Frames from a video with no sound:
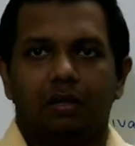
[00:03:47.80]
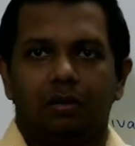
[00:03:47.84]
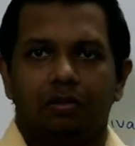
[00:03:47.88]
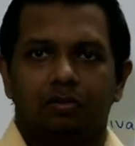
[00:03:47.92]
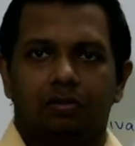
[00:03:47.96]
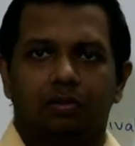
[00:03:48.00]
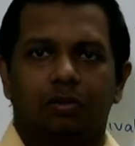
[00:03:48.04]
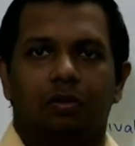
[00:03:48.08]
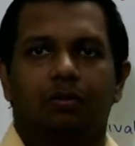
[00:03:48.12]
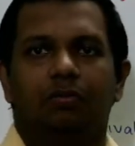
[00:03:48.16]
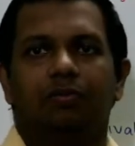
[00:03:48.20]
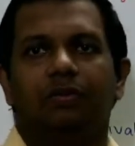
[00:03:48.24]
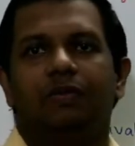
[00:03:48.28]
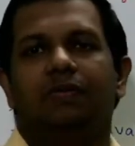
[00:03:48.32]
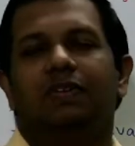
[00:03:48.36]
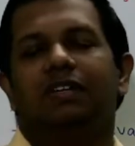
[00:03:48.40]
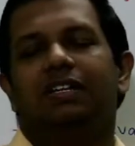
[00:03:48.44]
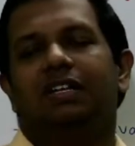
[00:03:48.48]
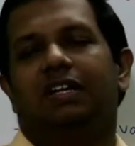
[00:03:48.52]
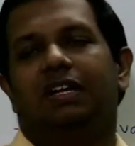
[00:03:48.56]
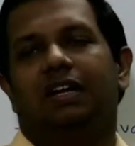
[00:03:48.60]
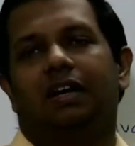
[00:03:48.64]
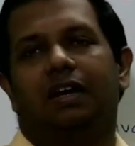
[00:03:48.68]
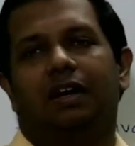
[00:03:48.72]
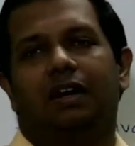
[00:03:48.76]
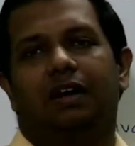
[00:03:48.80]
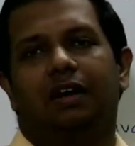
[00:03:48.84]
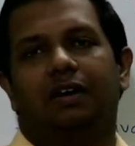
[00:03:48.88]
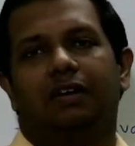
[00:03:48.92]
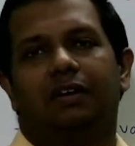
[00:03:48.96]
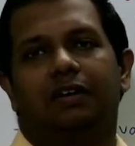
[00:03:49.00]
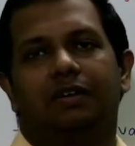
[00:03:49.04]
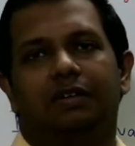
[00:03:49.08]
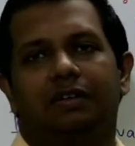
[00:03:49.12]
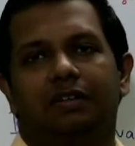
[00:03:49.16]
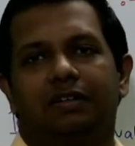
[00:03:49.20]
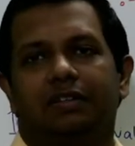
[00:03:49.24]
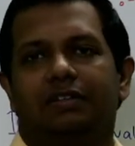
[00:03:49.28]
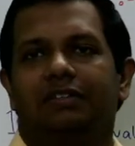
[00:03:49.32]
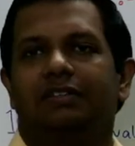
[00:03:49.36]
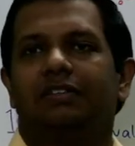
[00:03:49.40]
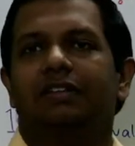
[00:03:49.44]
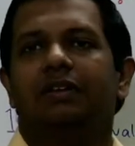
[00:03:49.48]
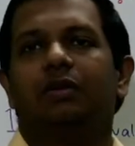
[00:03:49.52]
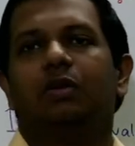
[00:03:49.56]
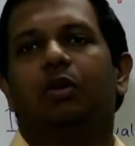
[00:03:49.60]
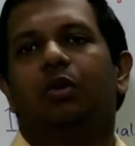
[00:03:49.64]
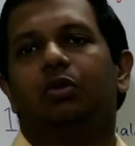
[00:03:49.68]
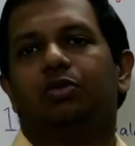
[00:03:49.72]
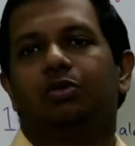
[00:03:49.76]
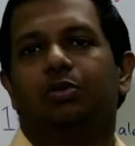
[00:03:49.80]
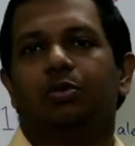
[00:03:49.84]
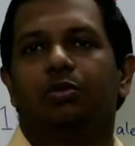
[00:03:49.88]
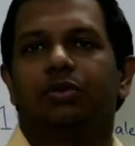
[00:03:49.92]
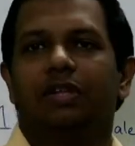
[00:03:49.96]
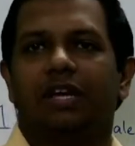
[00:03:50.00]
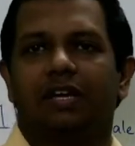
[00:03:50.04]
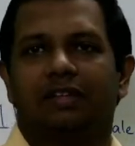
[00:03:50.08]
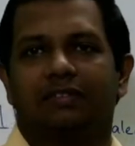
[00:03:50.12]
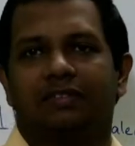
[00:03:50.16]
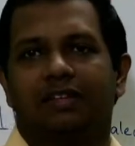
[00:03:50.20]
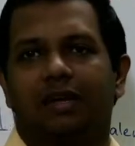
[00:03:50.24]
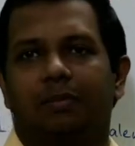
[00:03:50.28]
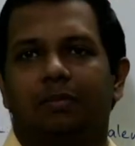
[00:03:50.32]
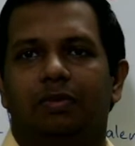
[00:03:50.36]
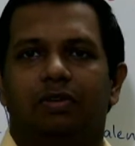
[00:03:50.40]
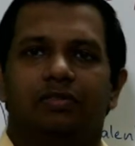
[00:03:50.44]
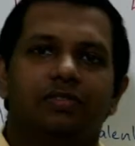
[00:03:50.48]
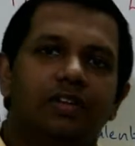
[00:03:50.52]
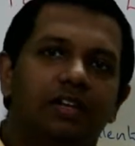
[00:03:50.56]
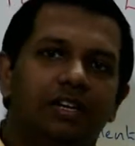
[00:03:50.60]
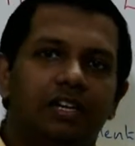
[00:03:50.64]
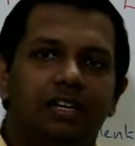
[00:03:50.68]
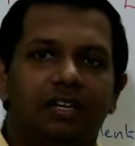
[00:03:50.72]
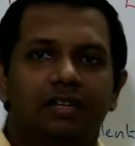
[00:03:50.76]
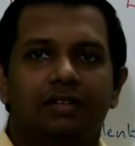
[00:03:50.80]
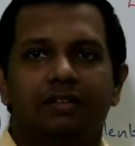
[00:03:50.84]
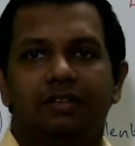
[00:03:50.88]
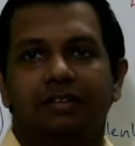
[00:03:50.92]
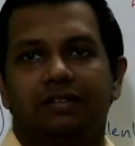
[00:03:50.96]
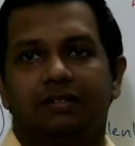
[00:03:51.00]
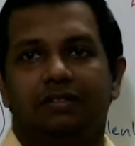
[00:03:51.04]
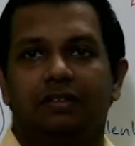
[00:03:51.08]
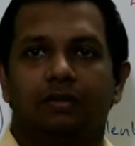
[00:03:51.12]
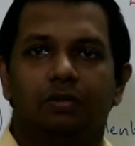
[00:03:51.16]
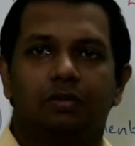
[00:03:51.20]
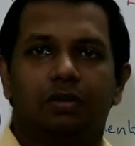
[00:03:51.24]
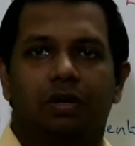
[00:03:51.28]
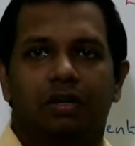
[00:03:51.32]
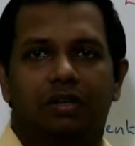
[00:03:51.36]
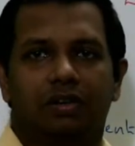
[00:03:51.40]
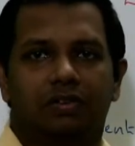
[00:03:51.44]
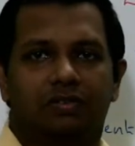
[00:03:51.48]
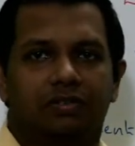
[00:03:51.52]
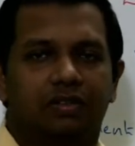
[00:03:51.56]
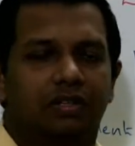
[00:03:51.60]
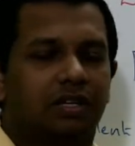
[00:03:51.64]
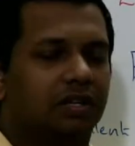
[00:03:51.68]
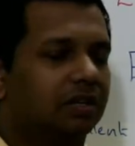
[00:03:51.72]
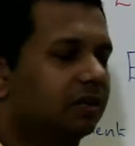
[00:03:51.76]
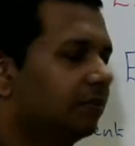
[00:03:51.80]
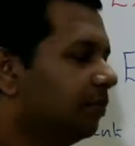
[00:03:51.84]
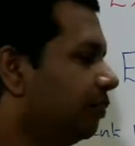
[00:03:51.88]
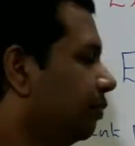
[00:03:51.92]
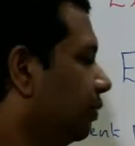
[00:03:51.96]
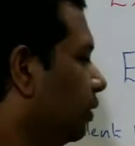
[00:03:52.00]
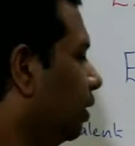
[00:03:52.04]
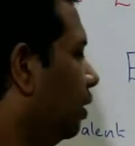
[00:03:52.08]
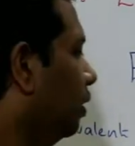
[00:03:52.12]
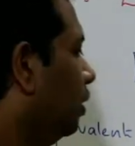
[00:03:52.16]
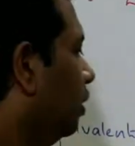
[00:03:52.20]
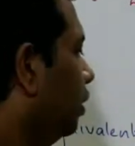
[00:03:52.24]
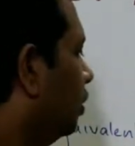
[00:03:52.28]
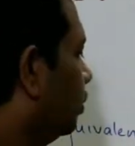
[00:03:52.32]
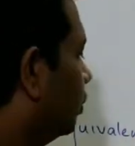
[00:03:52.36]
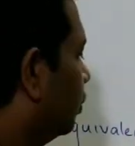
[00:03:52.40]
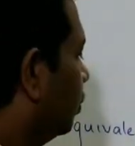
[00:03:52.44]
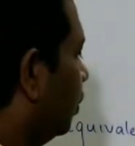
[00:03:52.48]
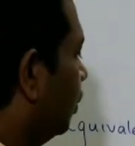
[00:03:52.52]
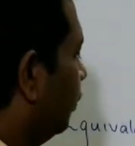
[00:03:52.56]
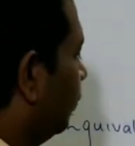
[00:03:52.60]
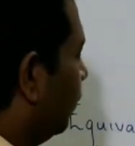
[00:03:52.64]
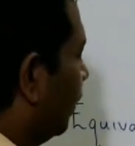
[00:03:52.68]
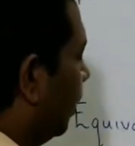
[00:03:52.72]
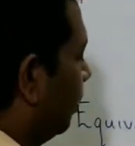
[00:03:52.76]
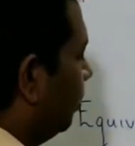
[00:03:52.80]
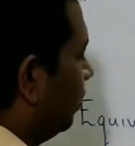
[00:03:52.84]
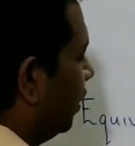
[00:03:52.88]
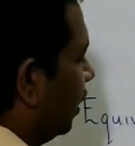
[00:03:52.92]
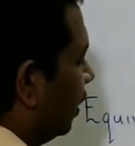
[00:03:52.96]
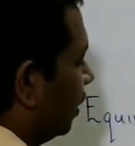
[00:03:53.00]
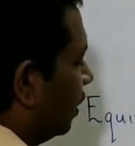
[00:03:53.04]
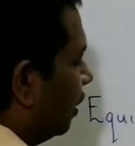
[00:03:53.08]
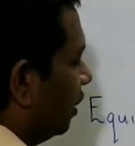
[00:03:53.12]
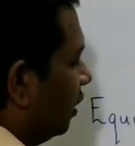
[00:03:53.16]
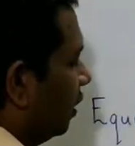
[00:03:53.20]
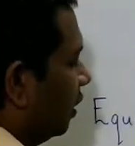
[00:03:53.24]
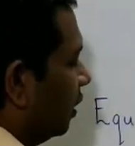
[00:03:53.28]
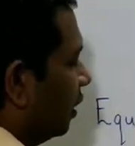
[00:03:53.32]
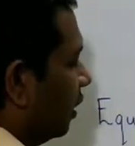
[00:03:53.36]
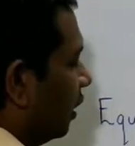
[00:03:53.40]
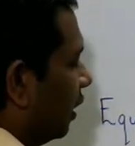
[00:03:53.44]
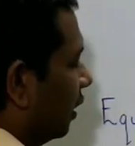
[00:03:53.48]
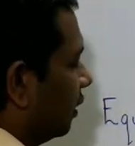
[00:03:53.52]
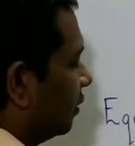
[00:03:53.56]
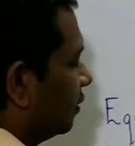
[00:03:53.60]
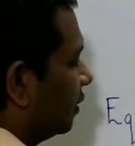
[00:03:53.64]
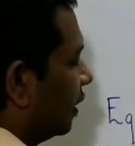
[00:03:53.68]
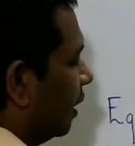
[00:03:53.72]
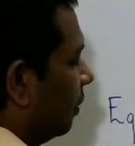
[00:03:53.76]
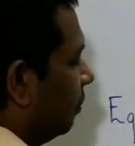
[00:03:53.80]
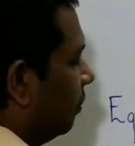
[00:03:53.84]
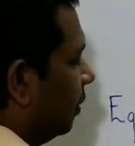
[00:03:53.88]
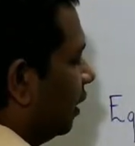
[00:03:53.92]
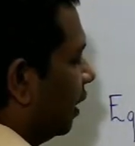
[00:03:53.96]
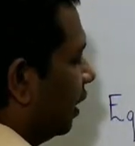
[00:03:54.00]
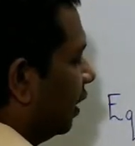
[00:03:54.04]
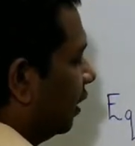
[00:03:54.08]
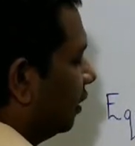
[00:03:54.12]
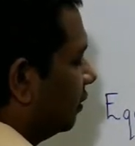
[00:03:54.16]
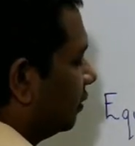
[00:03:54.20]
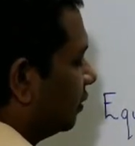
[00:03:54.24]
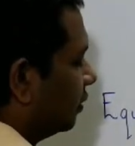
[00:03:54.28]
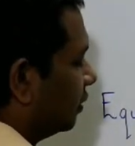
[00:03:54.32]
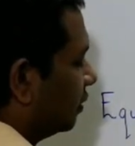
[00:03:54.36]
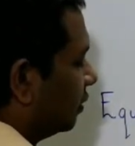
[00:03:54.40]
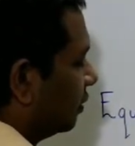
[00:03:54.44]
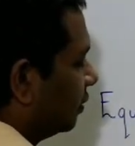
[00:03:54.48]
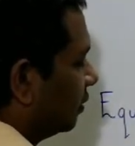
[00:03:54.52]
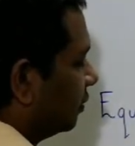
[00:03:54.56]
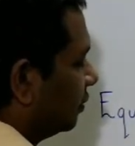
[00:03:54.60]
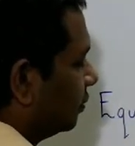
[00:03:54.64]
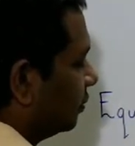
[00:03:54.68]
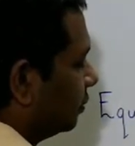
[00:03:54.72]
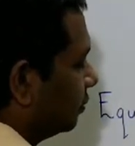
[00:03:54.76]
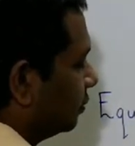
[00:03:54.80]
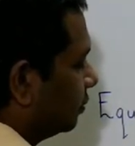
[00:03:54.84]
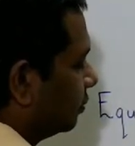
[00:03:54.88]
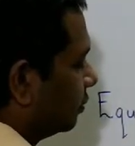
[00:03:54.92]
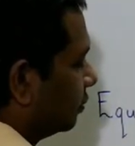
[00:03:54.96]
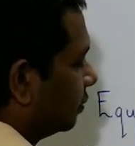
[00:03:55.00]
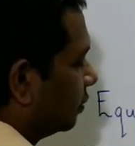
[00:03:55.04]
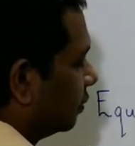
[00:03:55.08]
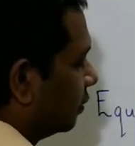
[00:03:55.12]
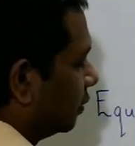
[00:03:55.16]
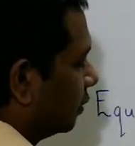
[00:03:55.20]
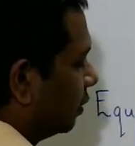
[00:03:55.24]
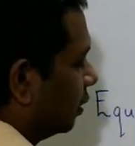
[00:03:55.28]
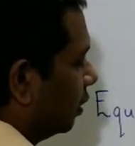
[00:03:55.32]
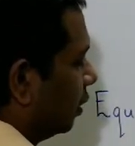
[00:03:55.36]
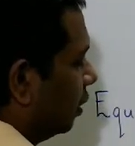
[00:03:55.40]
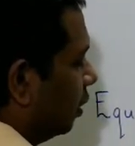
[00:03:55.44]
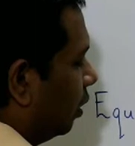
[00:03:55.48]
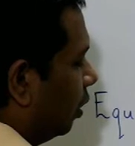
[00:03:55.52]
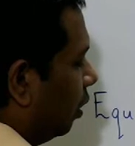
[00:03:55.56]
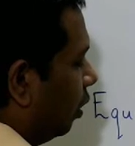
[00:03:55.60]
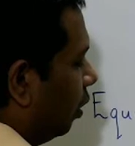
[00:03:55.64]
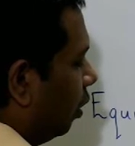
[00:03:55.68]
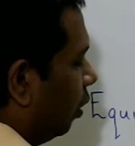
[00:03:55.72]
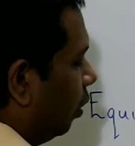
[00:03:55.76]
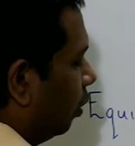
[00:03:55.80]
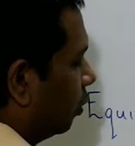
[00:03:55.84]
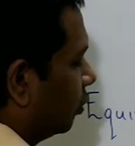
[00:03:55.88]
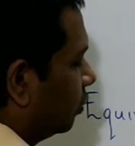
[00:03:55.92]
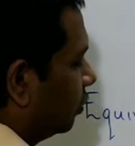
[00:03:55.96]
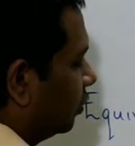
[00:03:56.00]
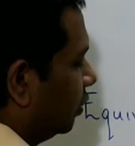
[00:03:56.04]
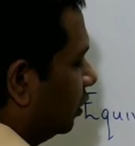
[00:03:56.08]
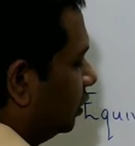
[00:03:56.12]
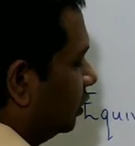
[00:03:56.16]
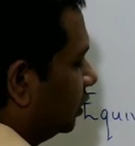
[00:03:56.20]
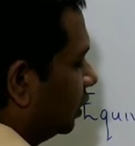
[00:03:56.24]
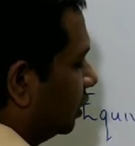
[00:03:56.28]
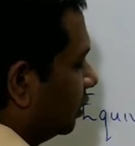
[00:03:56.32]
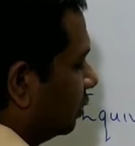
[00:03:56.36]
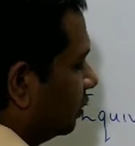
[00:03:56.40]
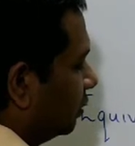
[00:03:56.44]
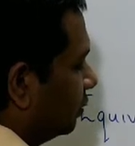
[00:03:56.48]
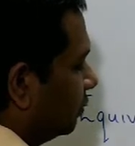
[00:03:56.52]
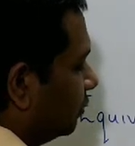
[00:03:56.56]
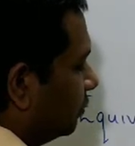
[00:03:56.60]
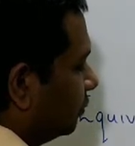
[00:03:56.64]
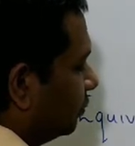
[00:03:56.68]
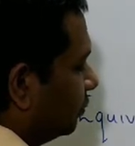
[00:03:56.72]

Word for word: So we will uh, go through the examples then it is easy to understand. So if I am taking example as oxygen.